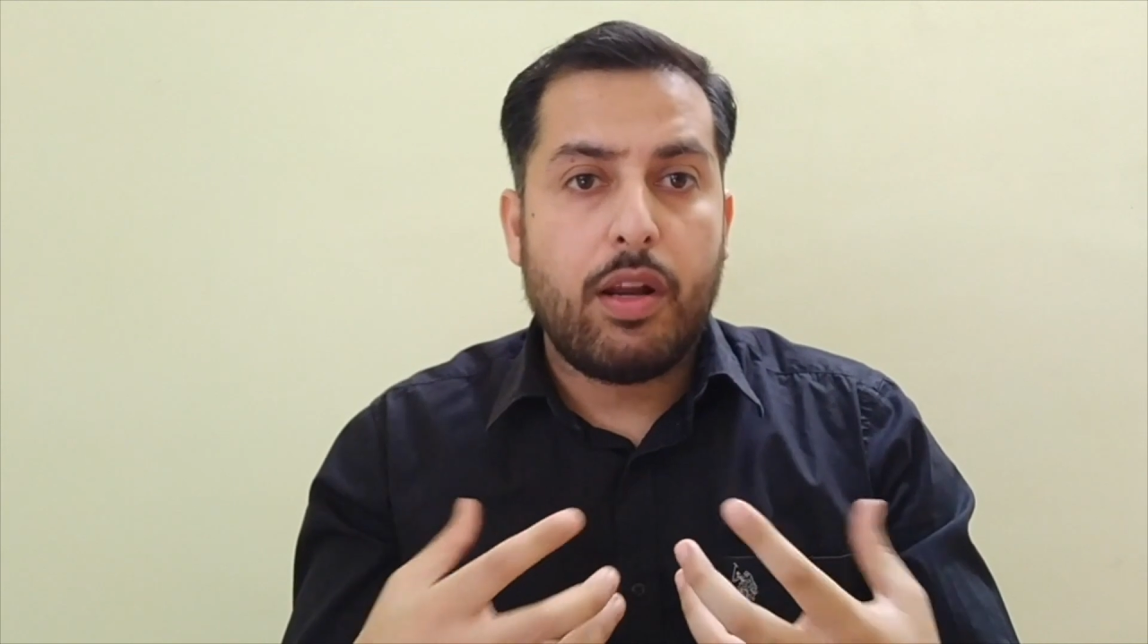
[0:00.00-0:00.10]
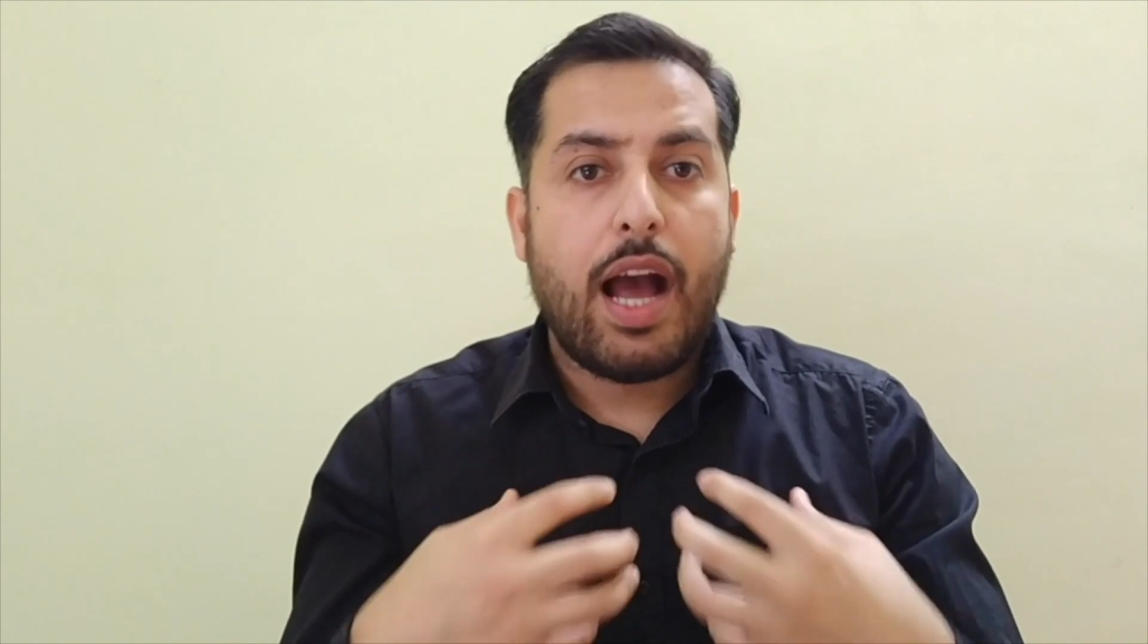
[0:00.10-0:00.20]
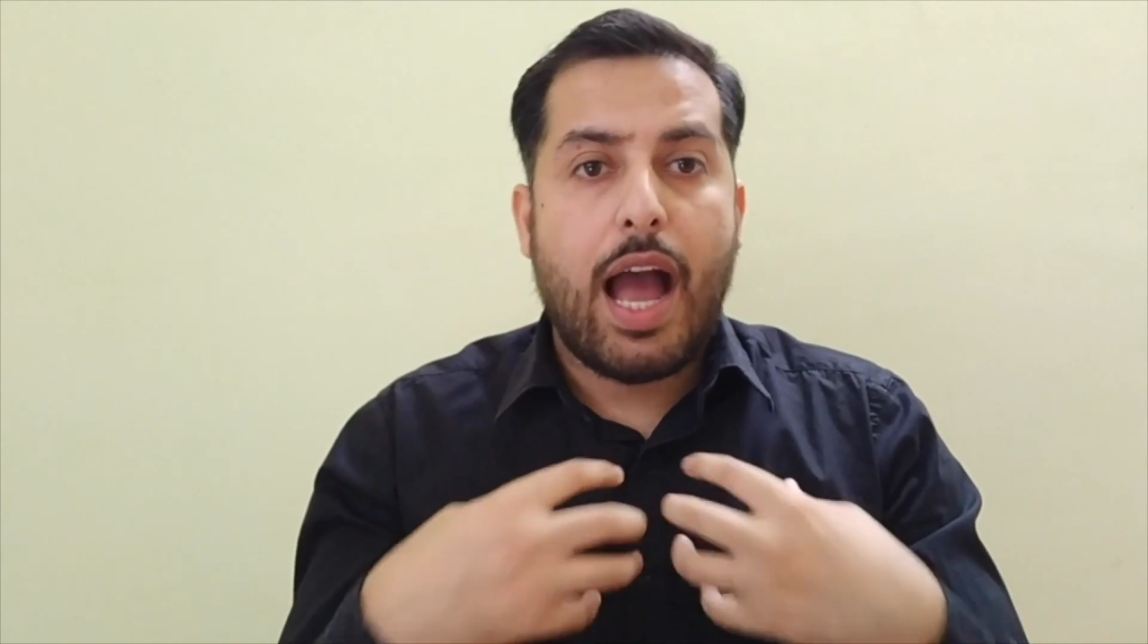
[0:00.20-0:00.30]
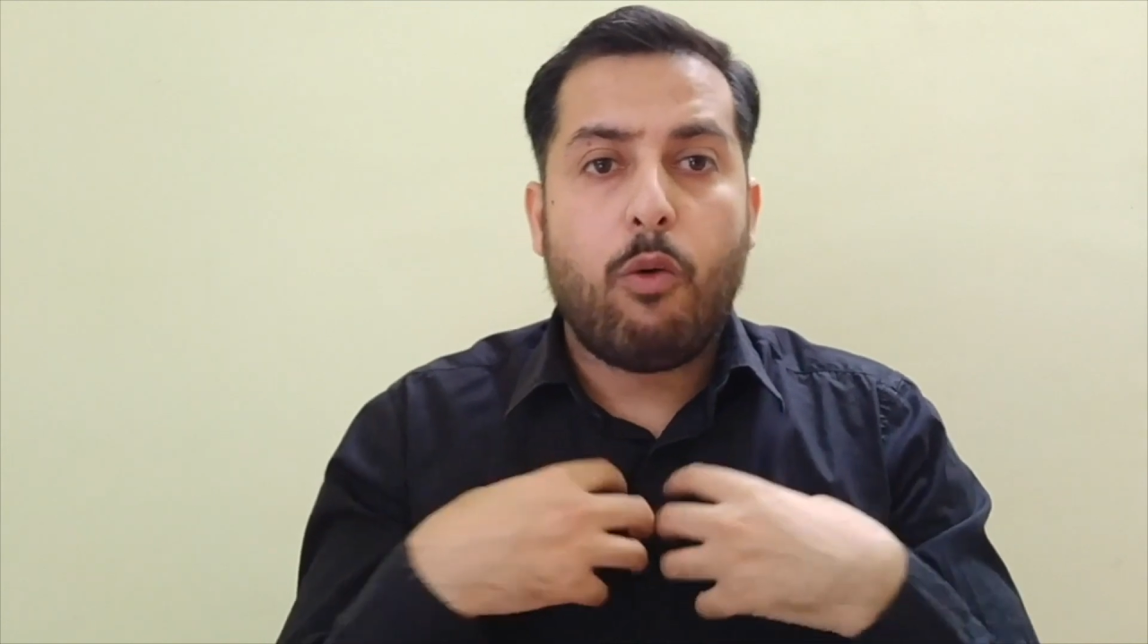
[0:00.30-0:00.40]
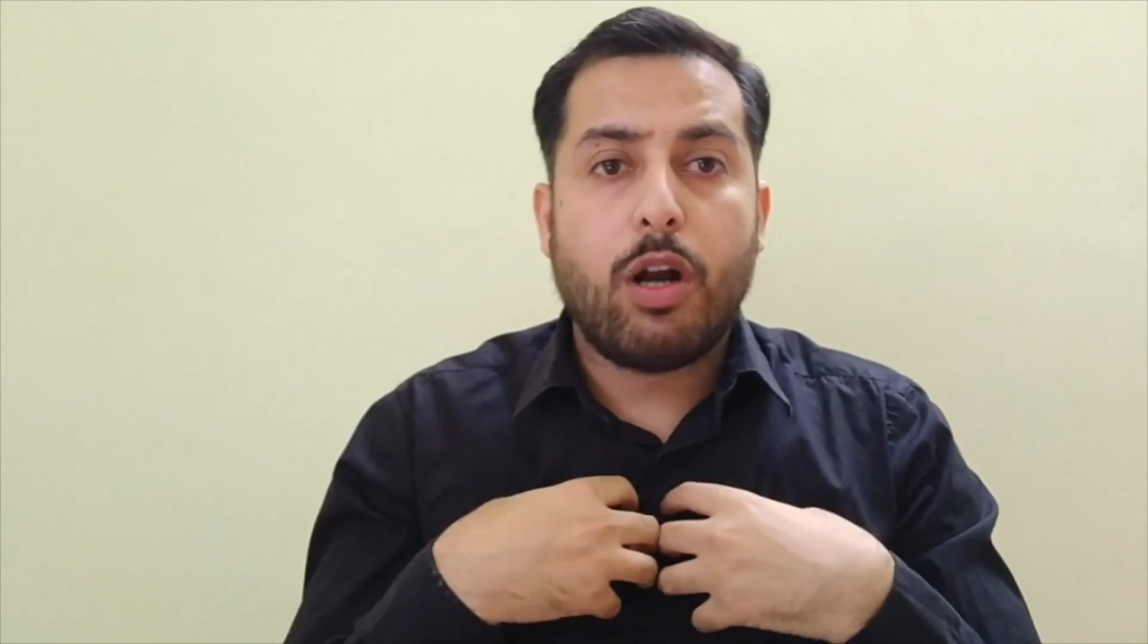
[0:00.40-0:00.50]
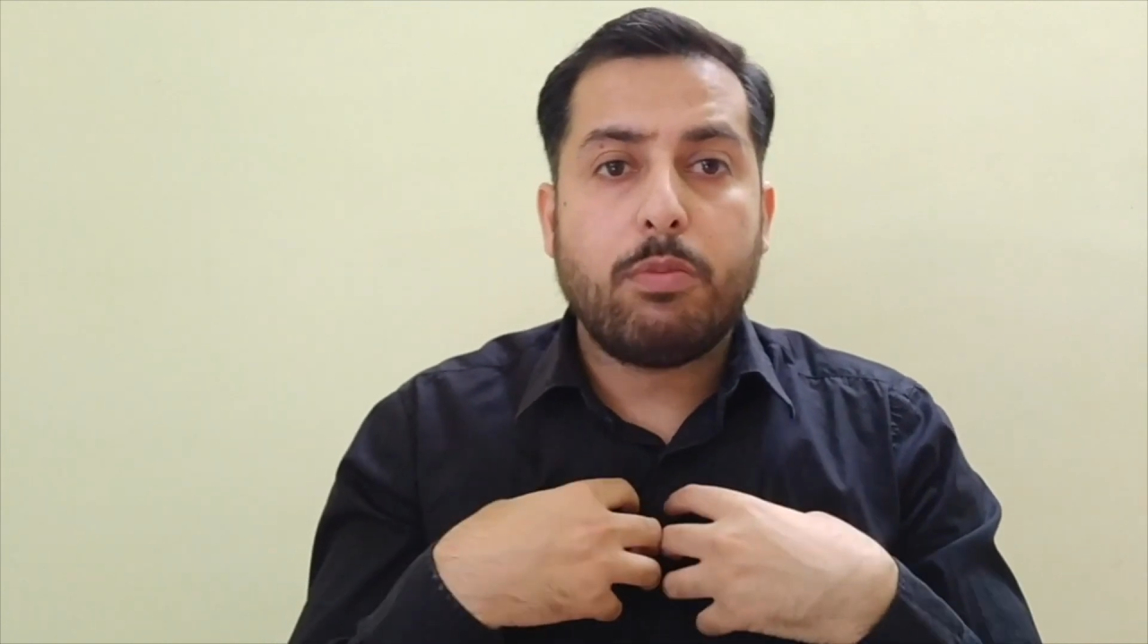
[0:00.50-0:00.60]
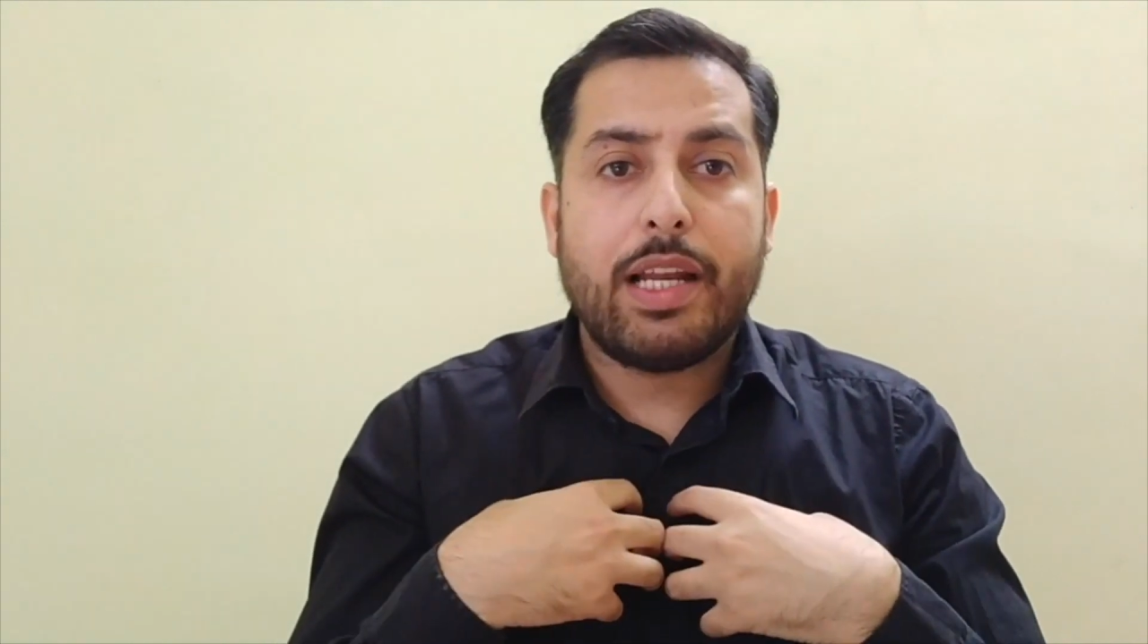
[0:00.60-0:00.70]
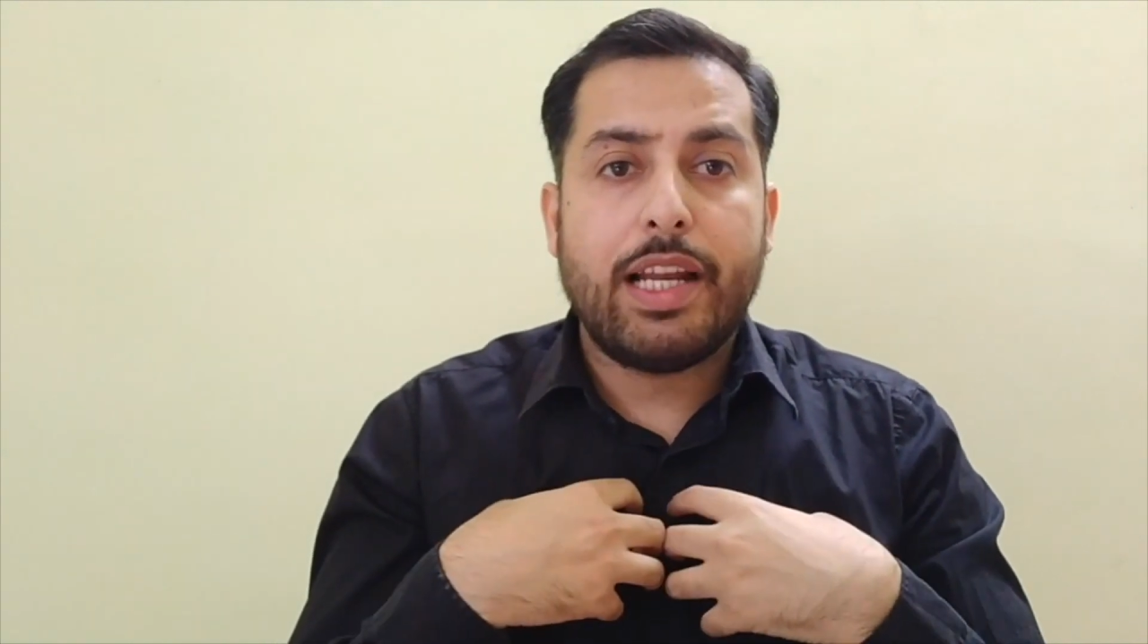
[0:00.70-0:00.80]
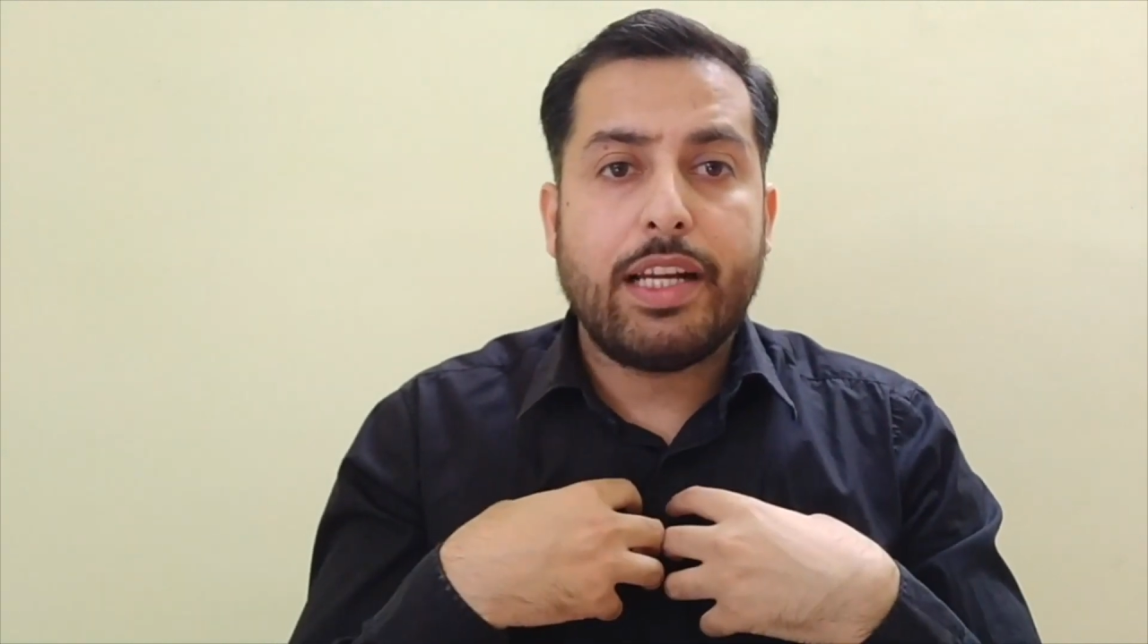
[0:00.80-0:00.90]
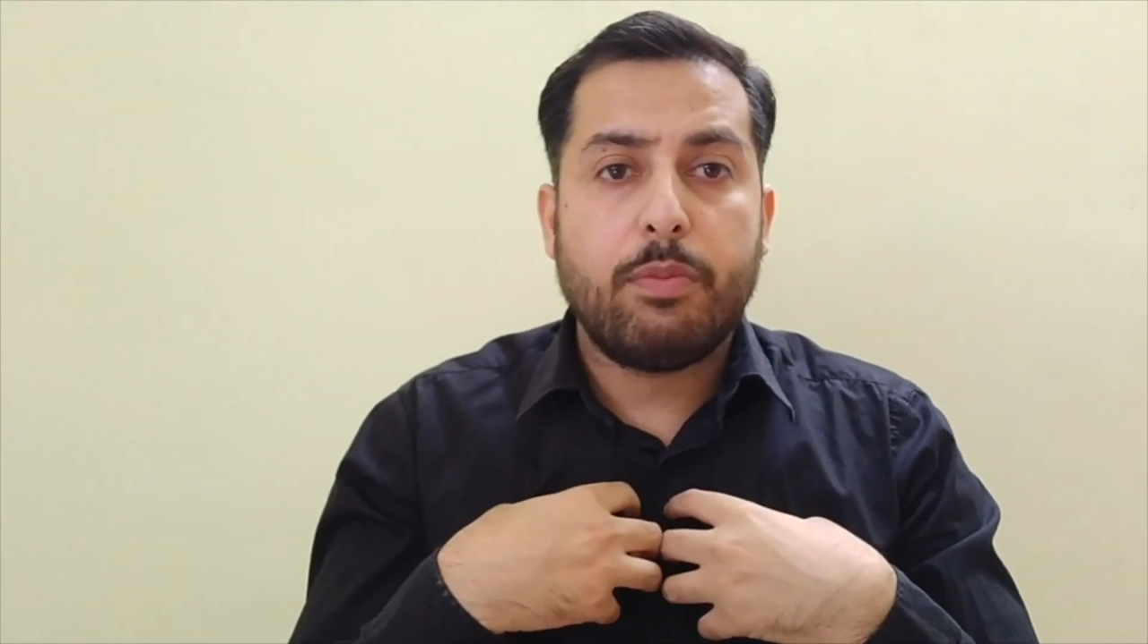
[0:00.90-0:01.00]
I want my
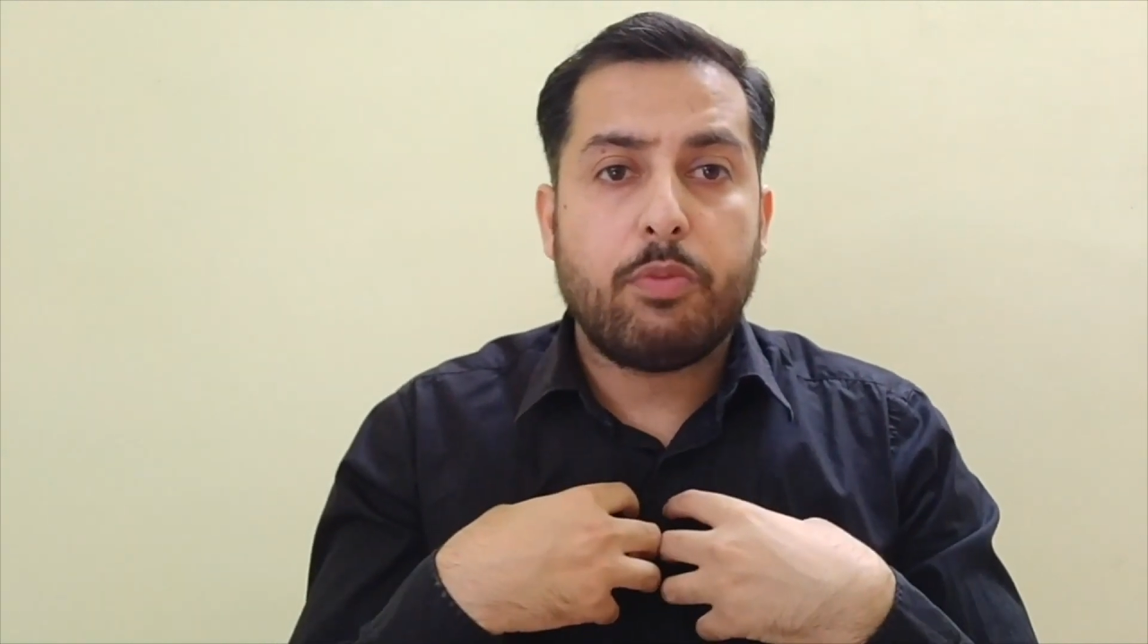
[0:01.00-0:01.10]
LinkedIn